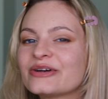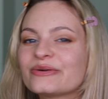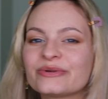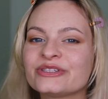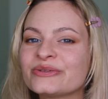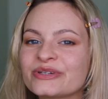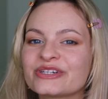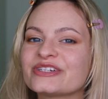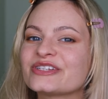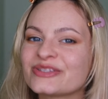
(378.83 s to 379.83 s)
we're doing
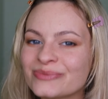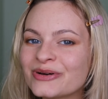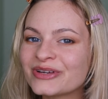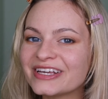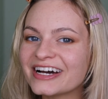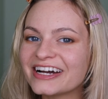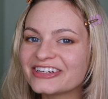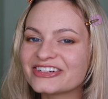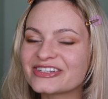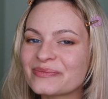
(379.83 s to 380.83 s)
a smoky eye
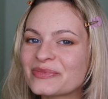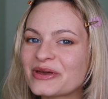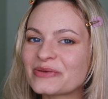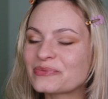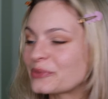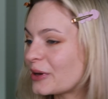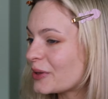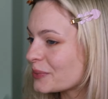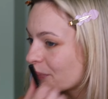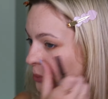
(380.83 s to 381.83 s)
or something,
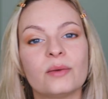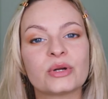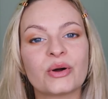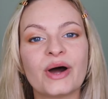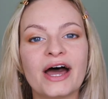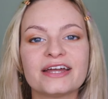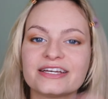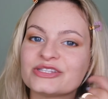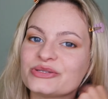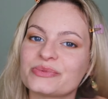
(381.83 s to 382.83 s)
but I'm gonna go ahead
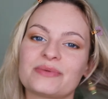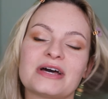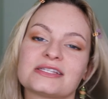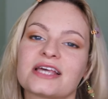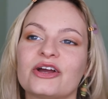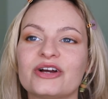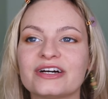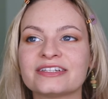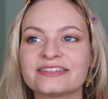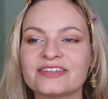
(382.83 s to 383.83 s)
and do my
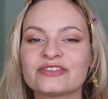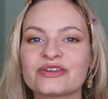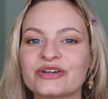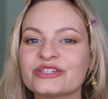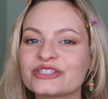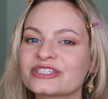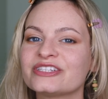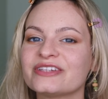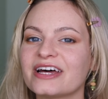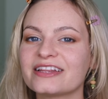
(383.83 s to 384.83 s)
mascara, even though I usually
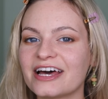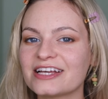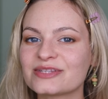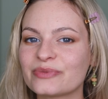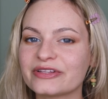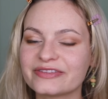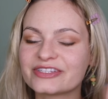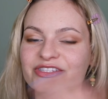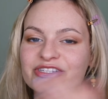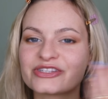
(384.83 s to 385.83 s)
do that last, but
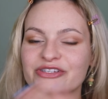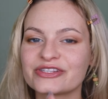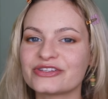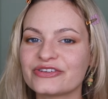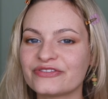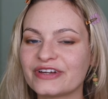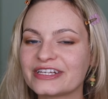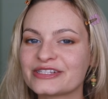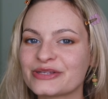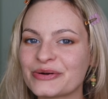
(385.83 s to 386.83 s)
this just looks a little
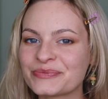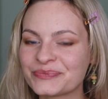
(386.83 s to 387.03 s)
funny, so.